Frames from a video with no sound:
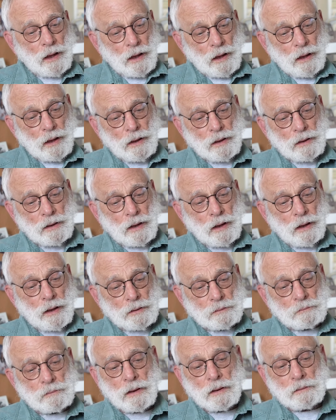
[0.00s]
I,
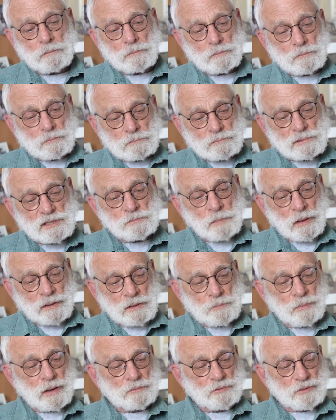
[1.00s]
I
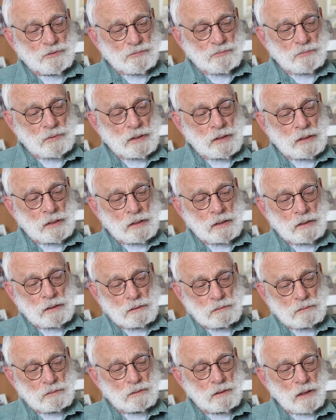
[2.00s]
spent about three,